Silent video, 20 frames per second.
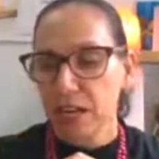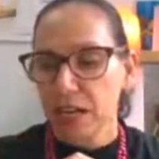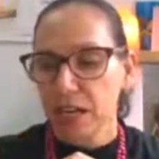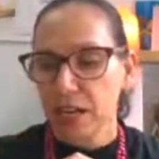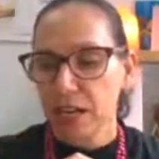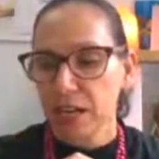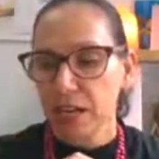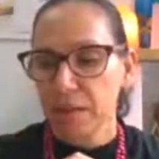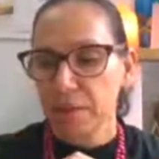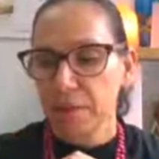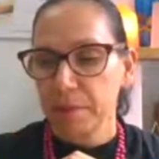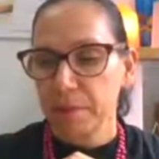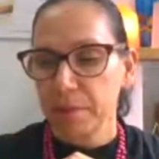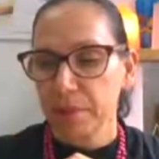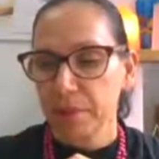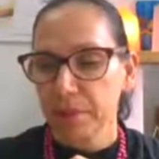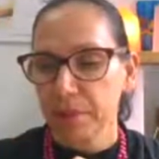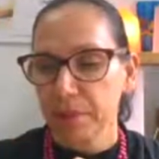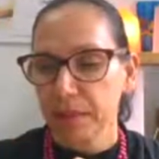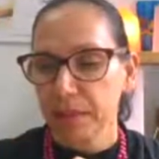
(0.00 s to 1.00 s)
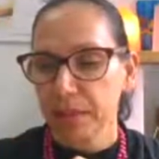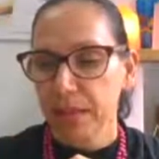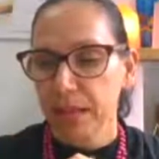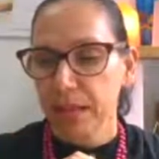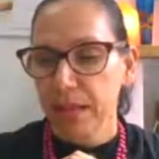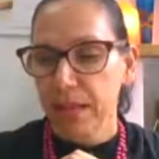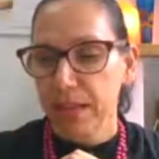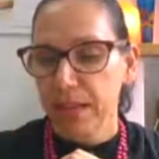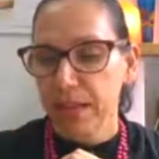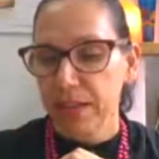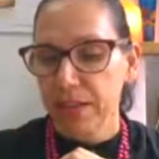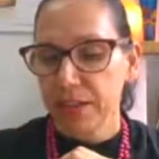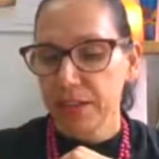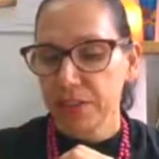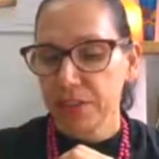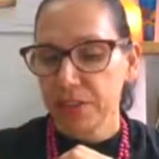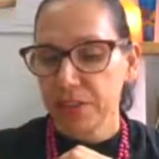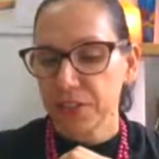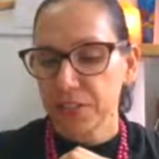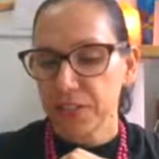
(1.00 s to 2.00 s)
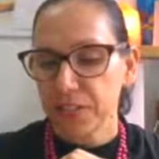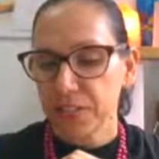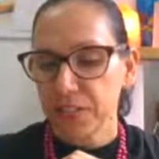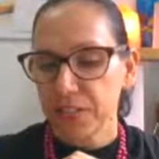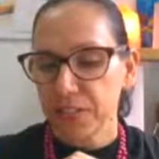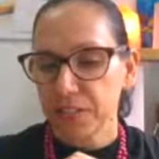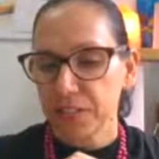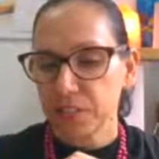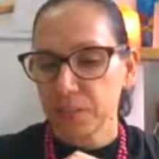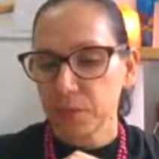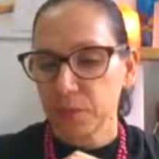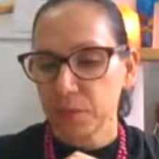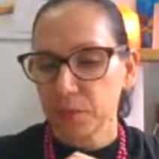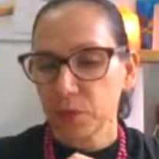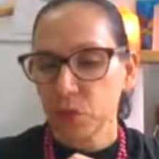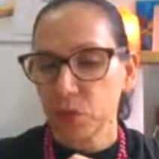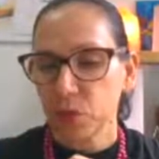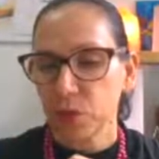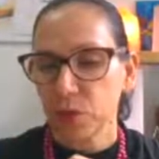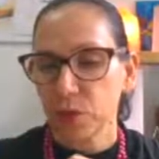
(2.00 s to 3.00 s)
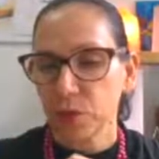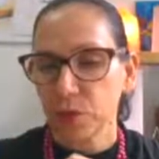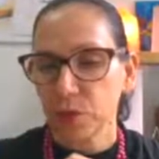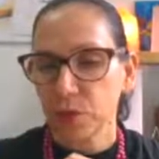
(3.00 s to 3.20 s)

And the book